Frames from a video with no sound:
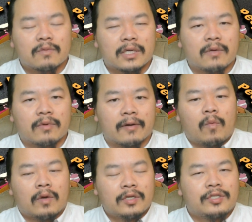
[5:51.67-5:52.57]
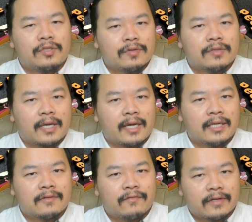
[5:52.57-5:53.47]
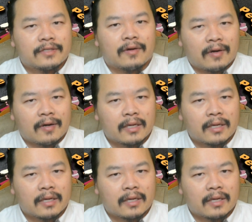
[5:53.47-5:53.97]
way where one shoe size fits all.